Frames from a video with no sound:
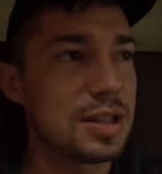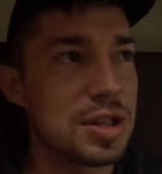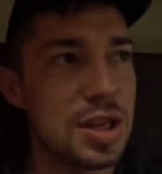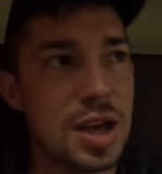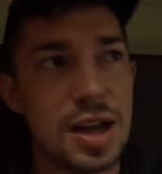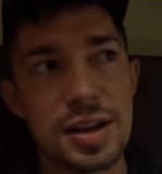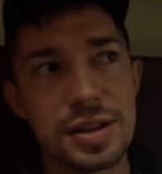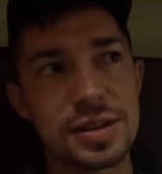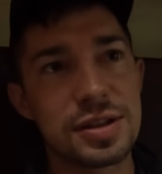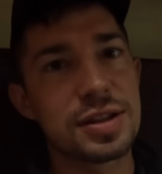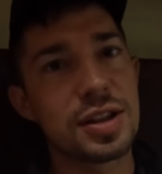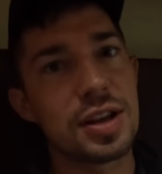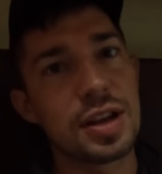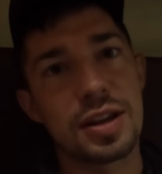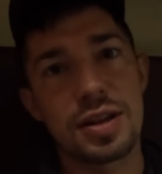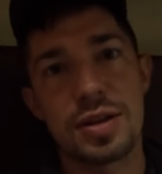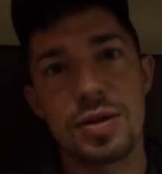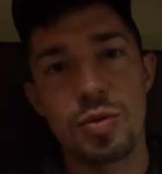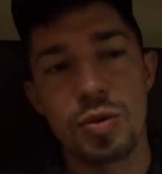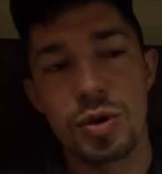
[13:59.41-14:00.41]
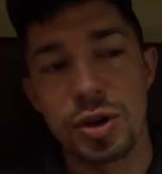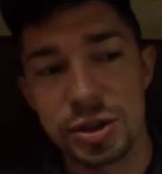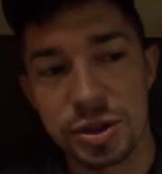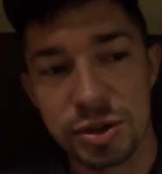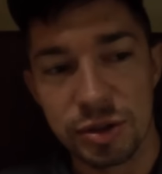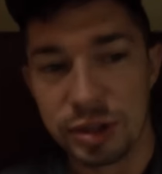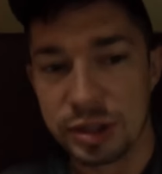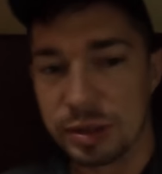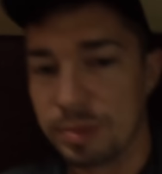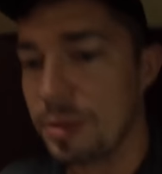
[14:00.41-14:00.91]
that is like the worst
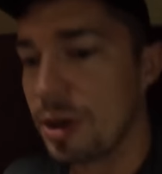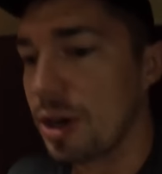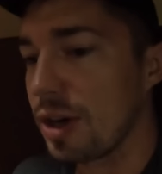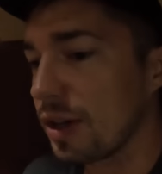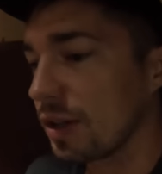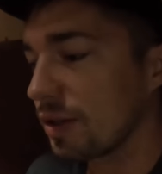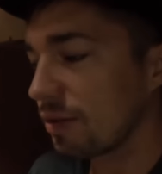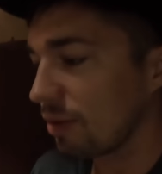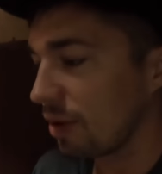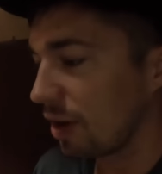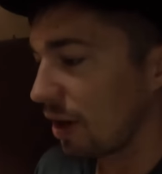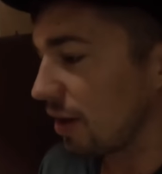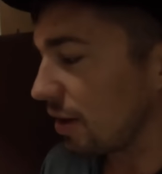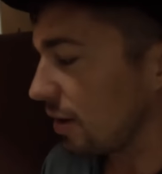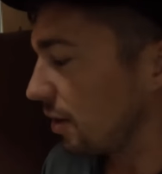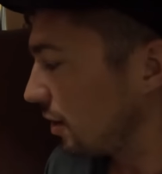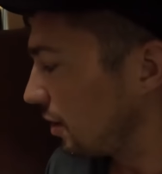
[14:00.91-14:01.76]
to experience where.